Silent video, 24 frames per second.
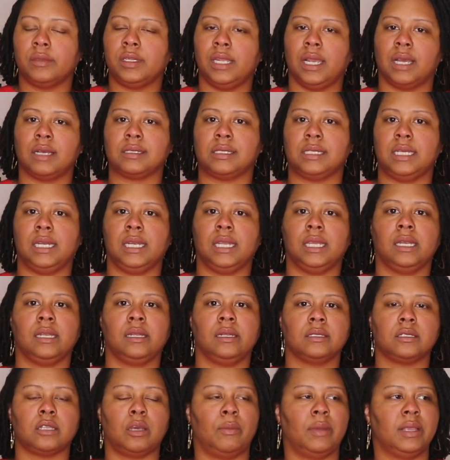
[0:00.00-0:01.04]
Y'all seen it.
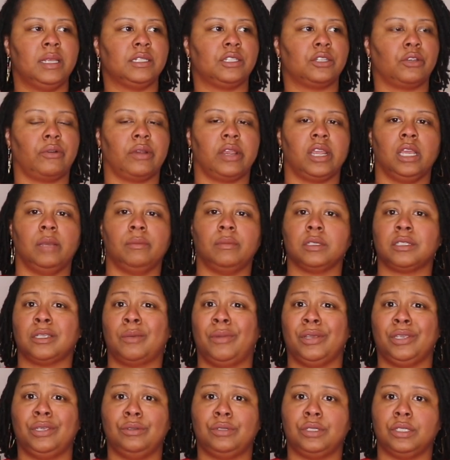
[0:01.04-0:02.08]
It's on my Instagram. It's on
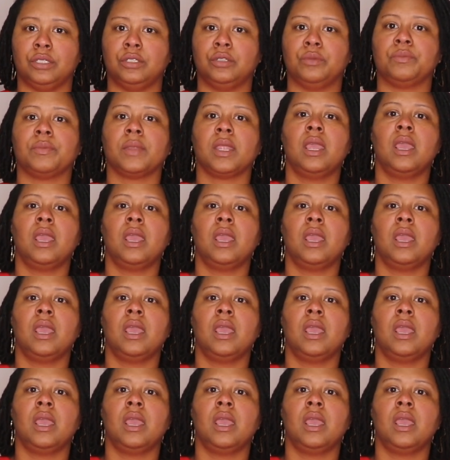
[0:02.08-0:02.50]
my YouTube.